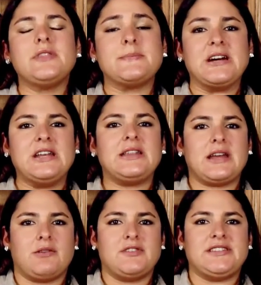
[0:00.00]
money that
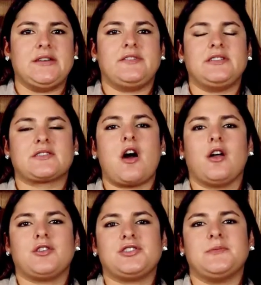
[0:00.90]
I received in
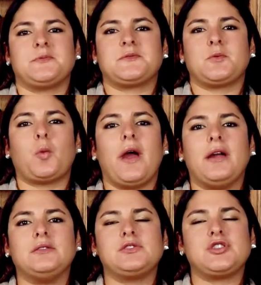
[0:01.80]
scholarships
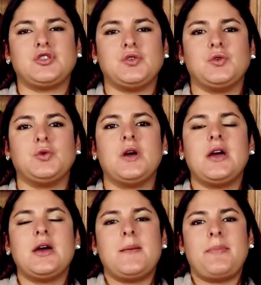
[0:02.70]
went to
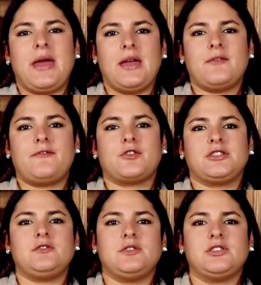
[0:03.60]
paying for
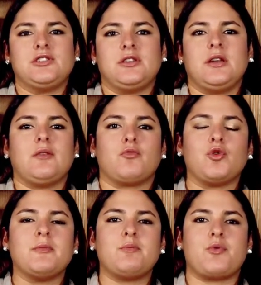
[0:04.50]
tuition and
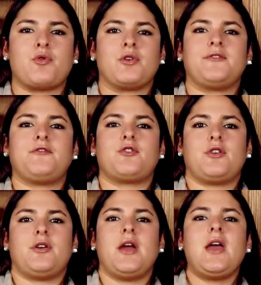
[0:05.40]
room and board
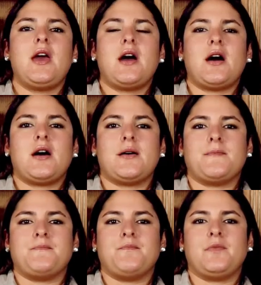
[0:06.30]
for
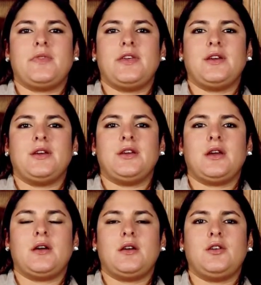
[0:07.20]
the
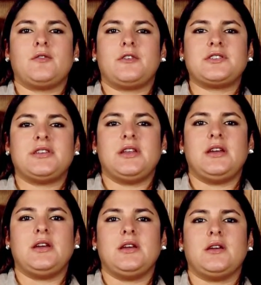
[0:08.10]

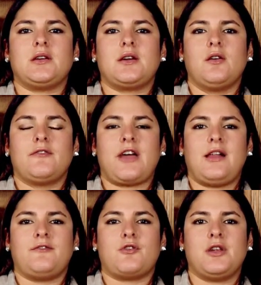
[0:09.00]
University of
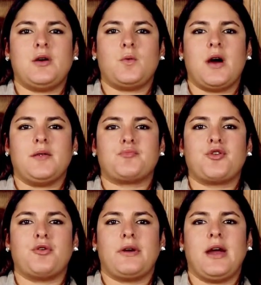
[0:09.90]
California-wide
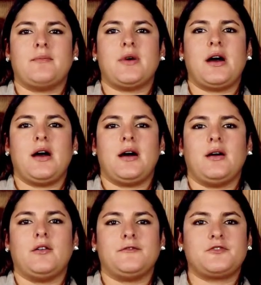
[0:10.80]
program
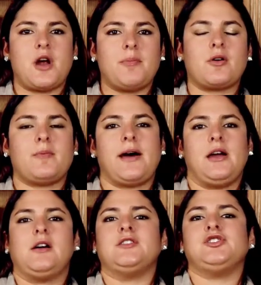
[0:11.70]
of tropical
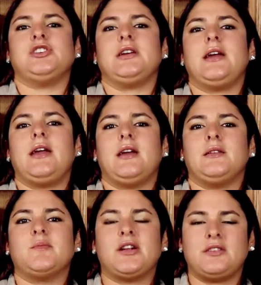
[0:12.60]
biology
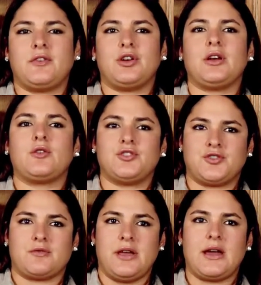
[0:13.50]
in Monteverde,
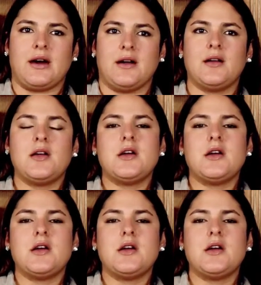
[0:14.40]
Costa Rica,